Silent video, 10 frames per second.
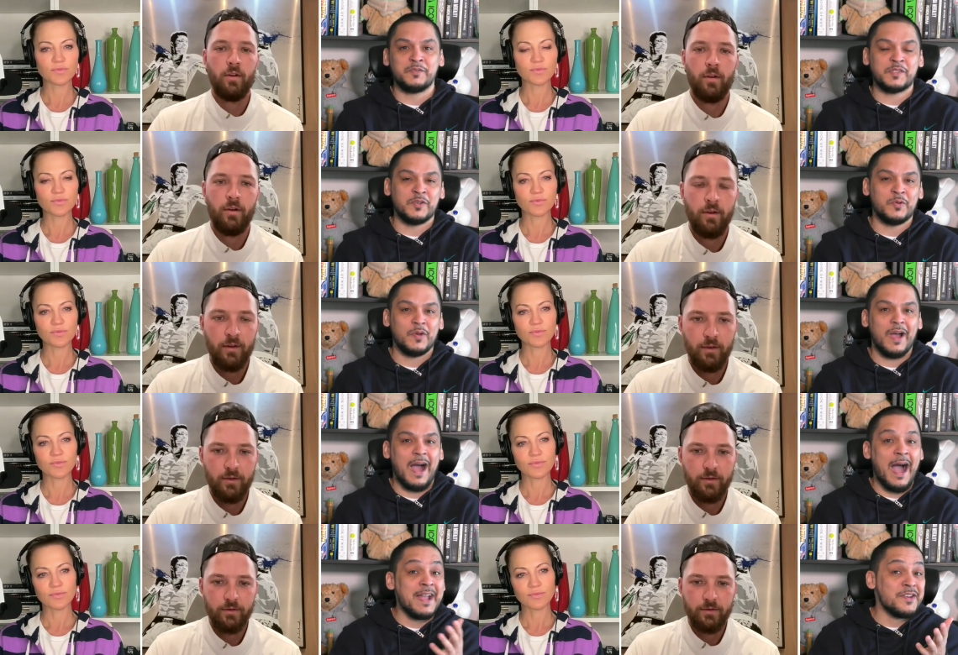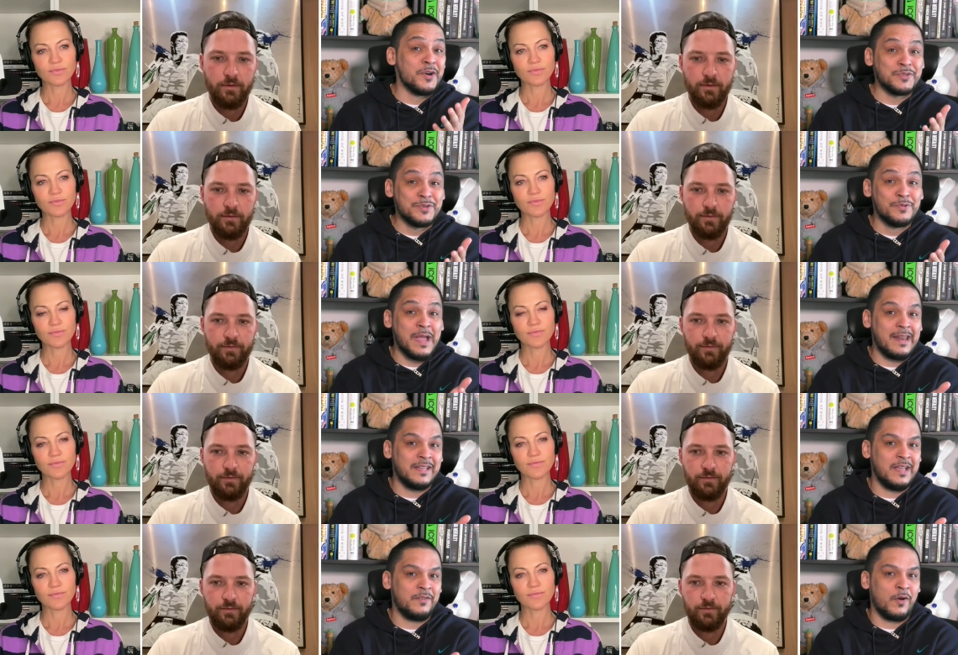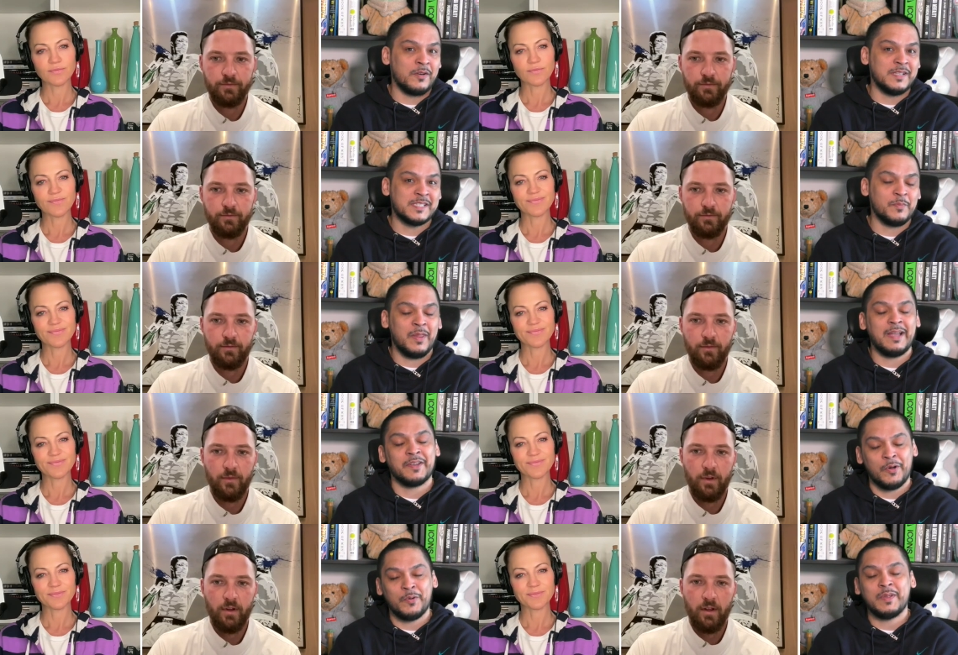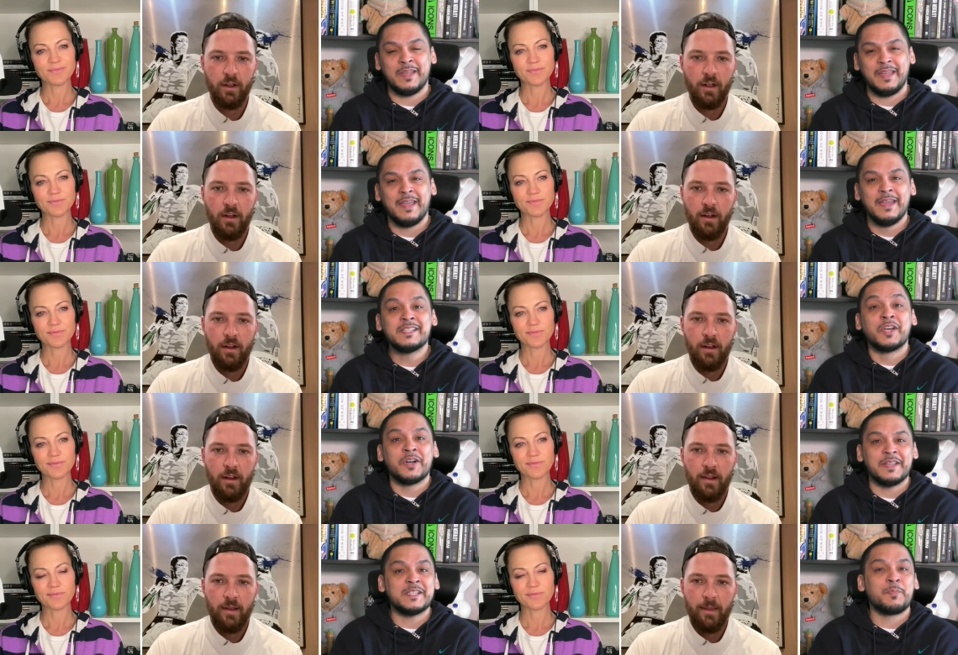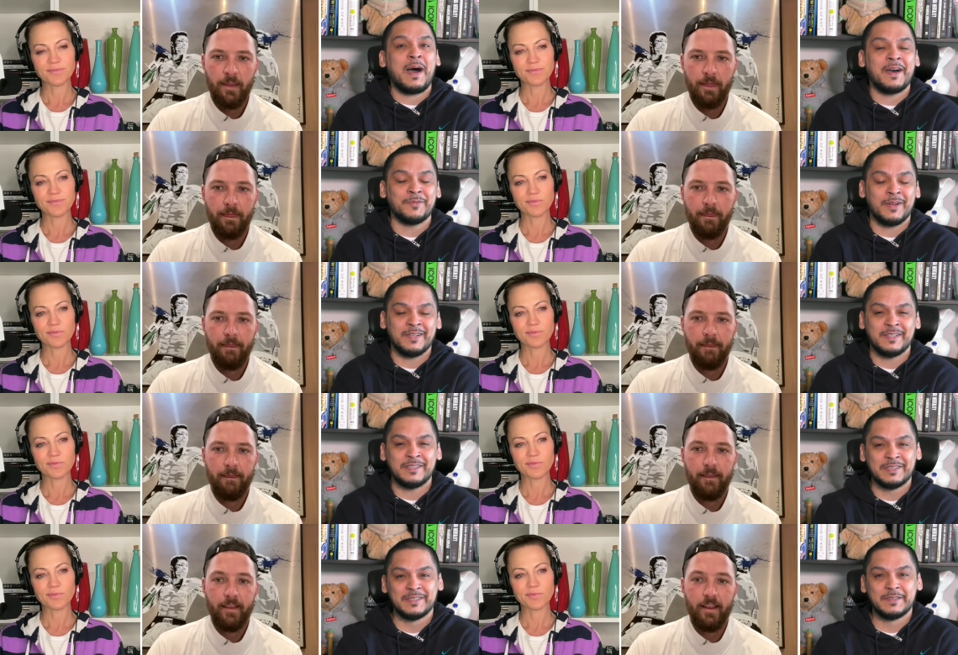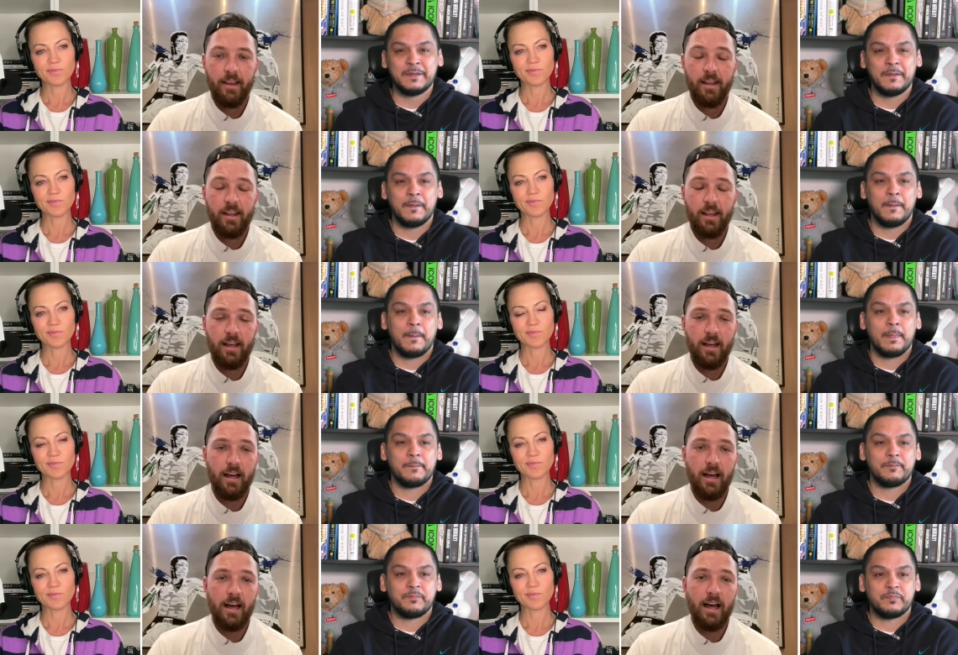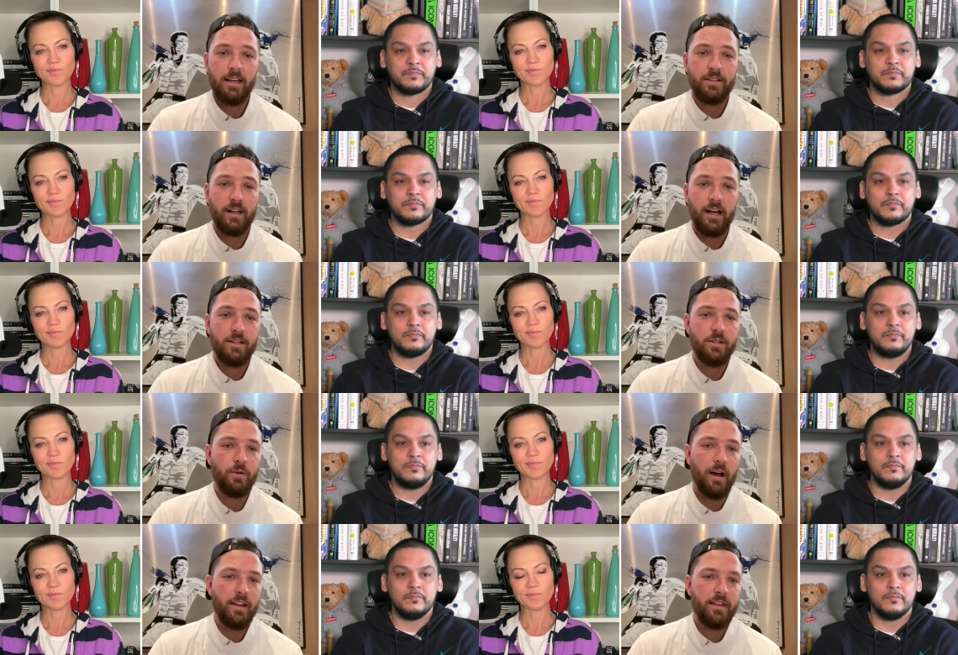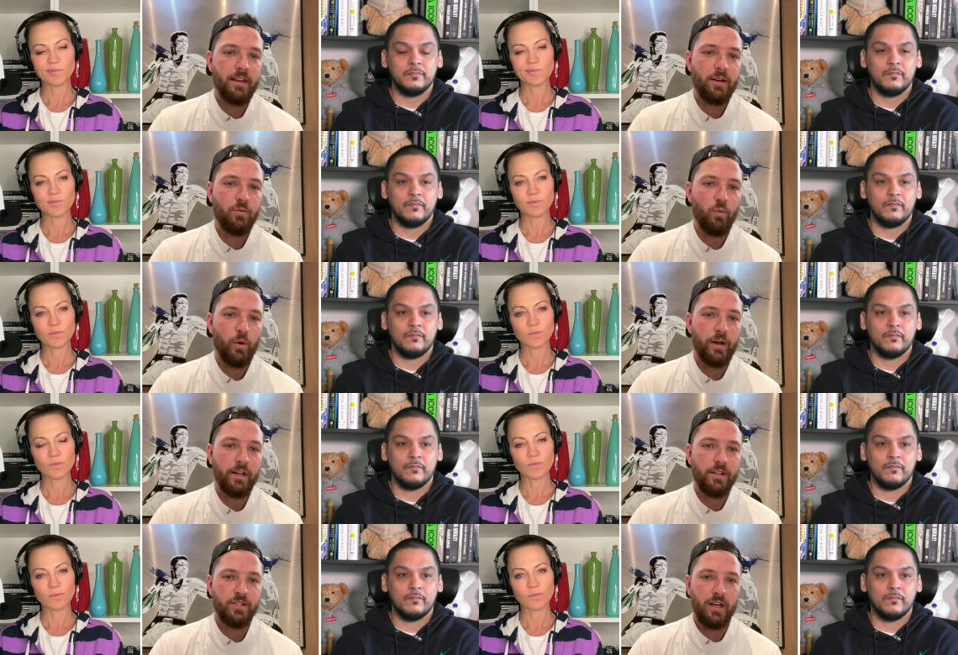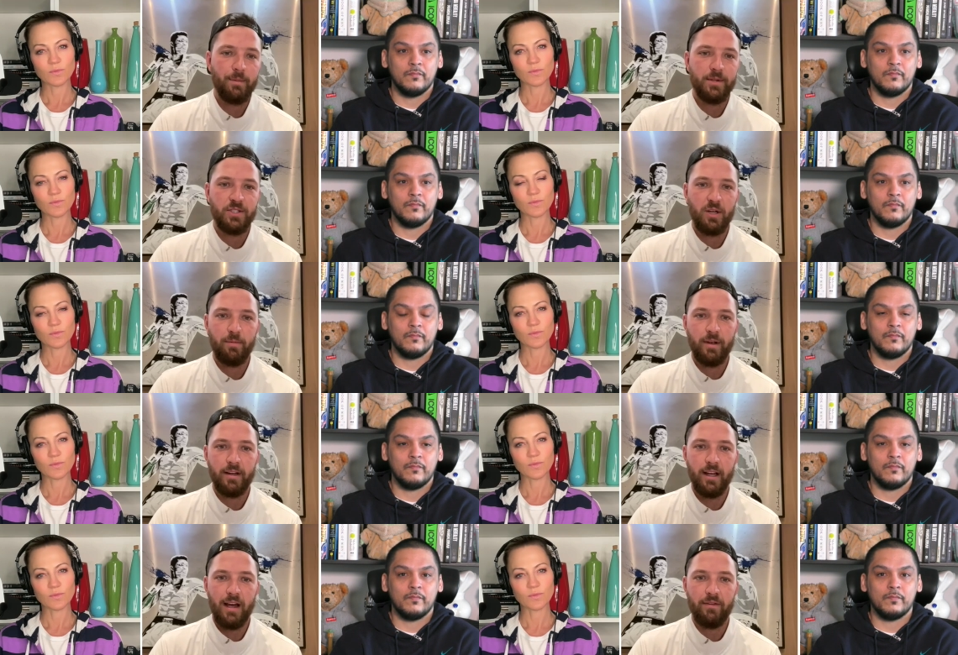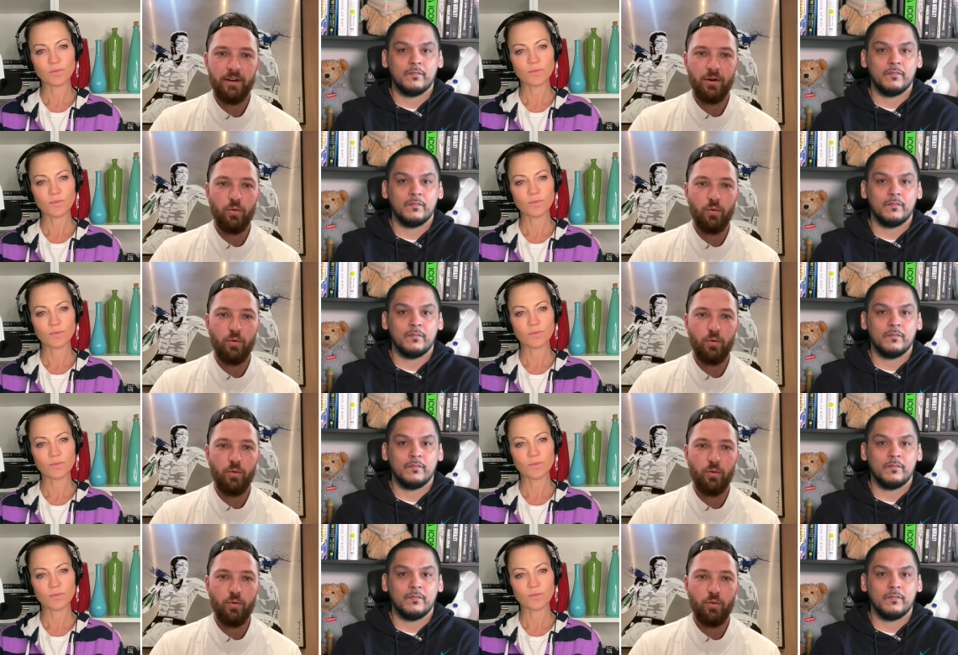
Speaker 1: So I know you had to have heard this and like, yo, he's cooking, he's podding right now.
Speaker 2: I I do. I think winning a championship and having a